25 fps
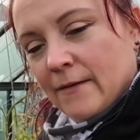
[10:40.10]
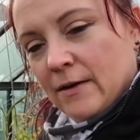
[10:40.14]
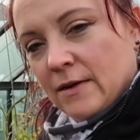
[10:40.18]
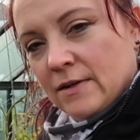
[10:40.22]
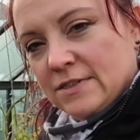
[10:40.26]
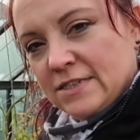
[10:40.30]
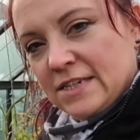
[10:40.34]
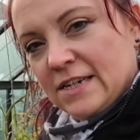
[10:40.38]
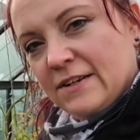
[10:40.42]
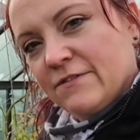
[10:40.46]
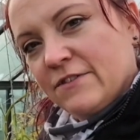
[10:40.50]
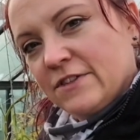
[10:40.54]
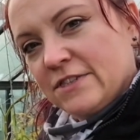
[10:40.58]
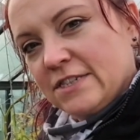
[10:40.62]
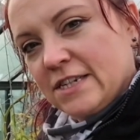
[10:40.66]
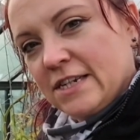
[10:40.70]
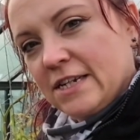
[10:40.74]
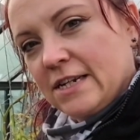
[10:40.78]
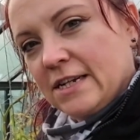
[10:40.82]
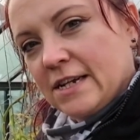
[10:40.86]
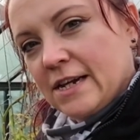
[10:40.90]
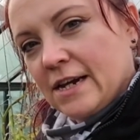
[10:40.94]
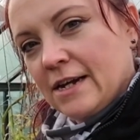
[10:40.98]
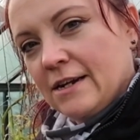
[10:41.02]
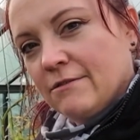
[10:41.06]
Saved the
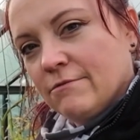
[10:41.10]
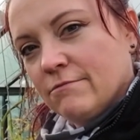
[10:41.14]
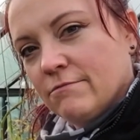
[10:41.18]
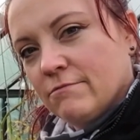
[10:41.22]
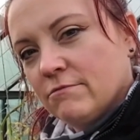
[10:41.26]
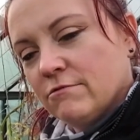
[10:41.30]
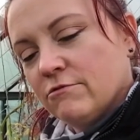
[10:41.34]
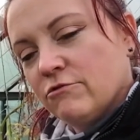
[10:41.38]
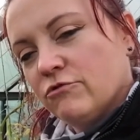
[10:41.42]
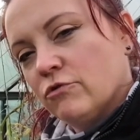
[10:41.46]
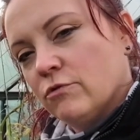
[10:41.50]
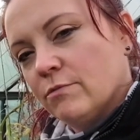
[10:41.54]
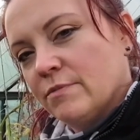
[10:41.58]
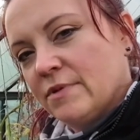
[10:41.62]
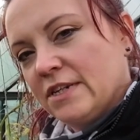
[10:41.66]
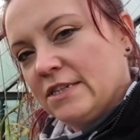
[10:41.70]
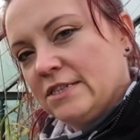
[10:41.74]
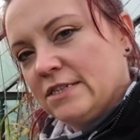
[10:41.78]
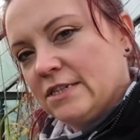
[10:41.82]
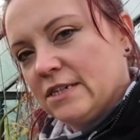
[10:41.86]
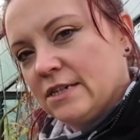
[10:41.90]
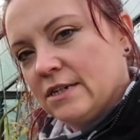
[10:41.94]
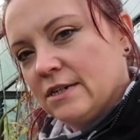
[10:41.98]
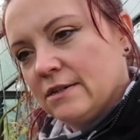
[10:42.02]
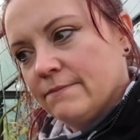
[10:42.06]
seed again, grew them
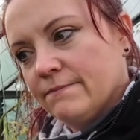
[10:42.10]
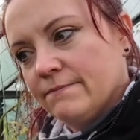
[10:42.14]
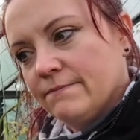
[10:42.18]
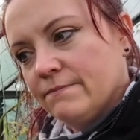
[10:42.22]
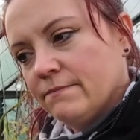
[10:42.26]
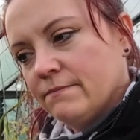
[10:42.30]
this year,